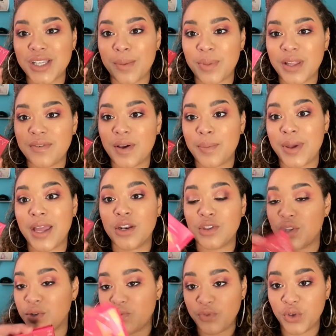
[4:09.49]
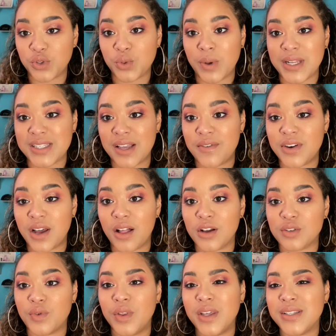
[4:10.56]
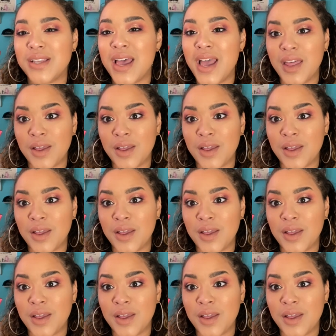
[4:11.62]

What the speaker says: I believe I paid the full $27 for this.